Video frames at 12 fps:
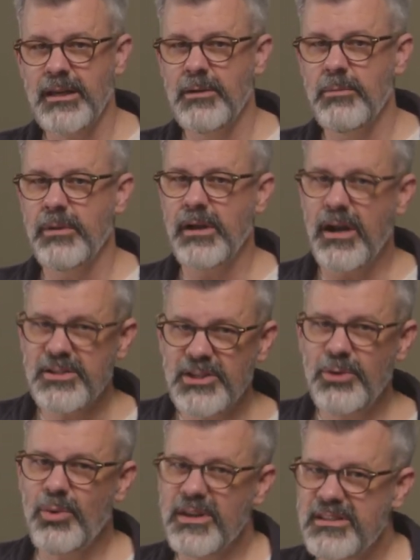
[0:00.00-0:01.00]
But he also
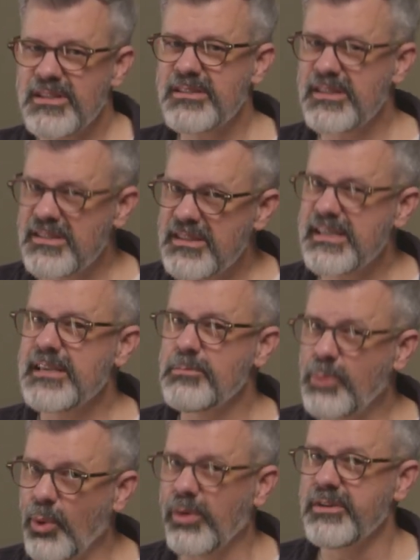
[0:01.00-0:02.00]
wants us to see
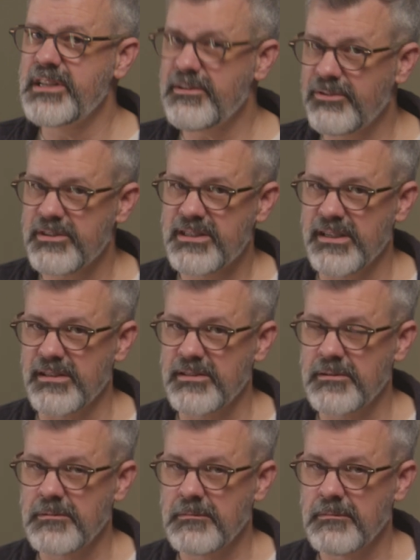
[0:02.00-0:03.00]
important differences.
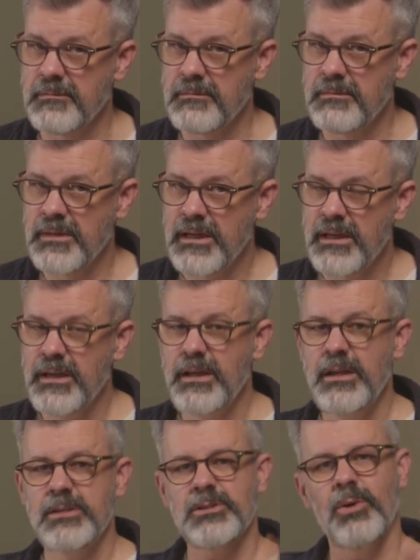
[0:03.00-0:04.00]

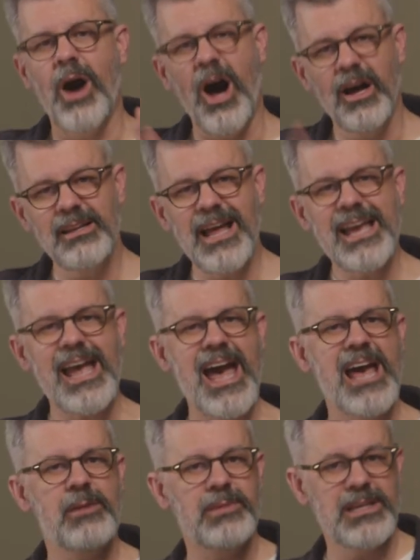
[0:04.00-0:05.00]
So unlike
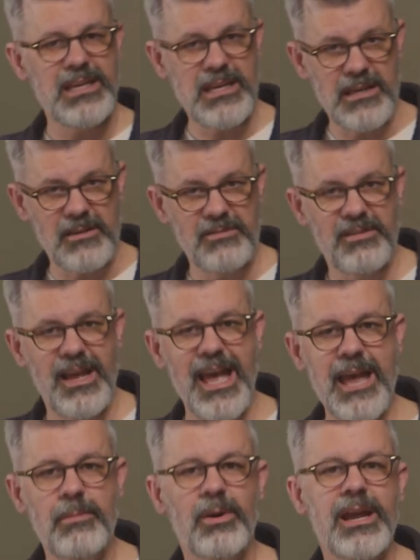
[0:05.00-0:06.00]
Adam and Eve,
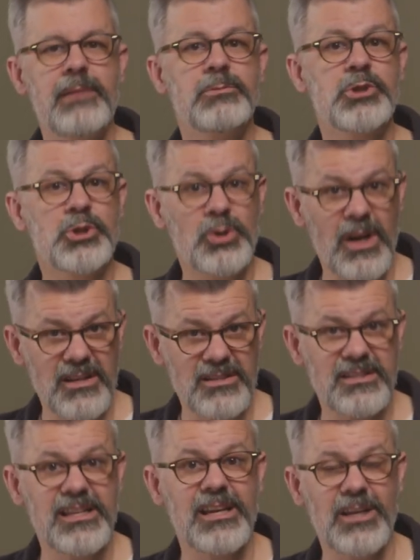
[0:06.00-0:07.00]
Abraham trusts
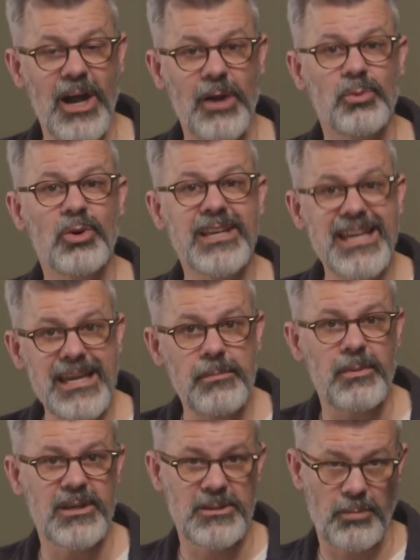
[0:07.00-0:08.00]
that God will keep
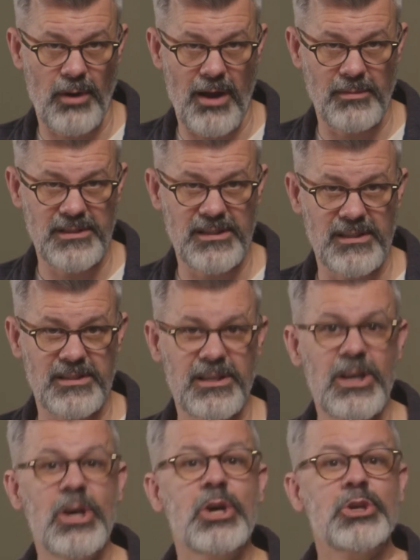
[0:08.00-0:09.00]
his promises.
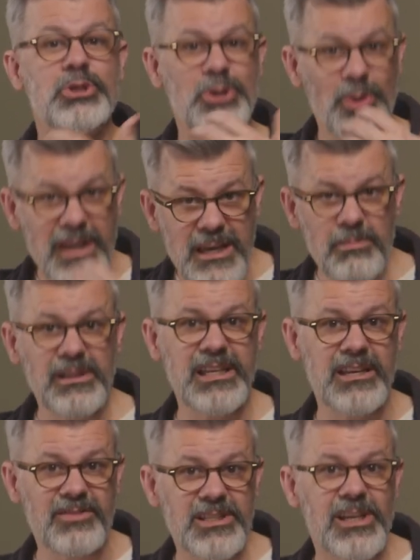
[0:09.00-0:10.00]
So he
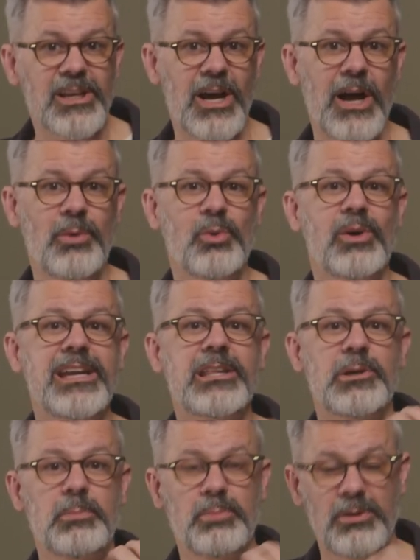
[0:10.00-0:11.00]
believes that God will
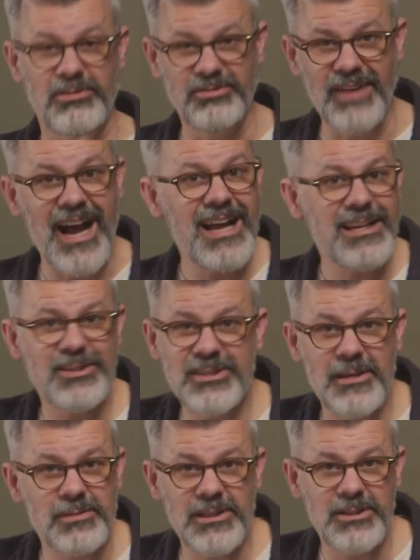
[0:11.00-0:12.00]
either provide a
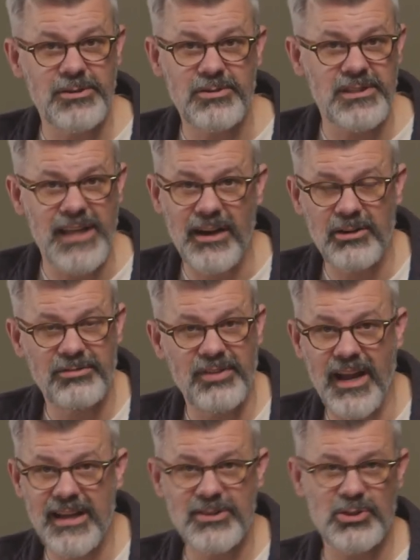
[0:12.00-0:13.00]
substitute
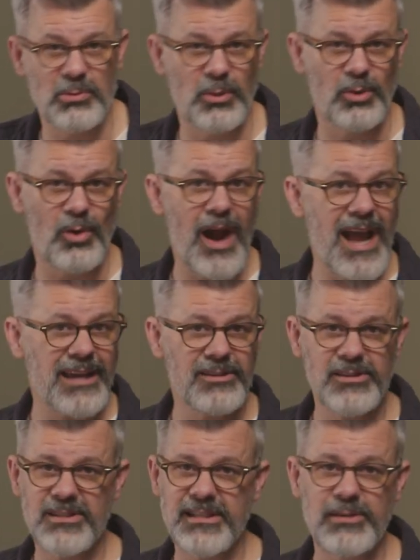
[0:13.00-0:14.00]
sacrifice or
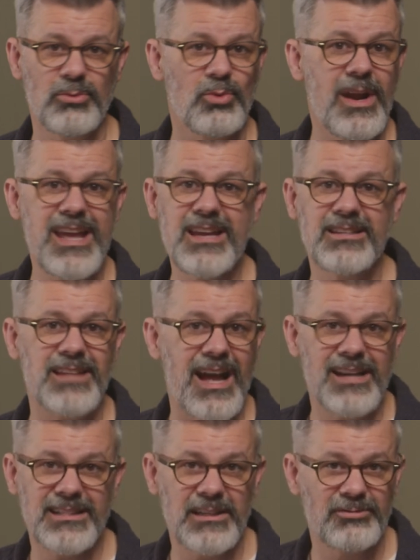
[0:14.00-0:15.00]
miraculously raise
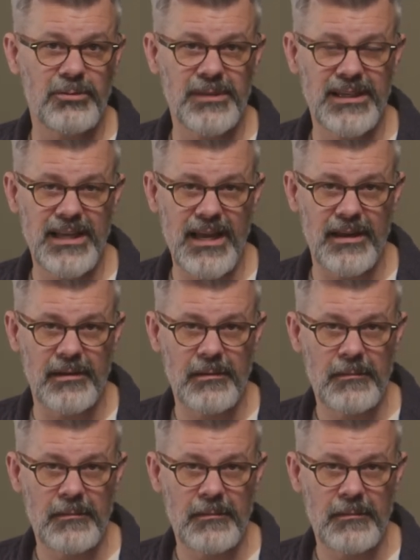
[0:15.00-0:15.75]
Isaac from the dead.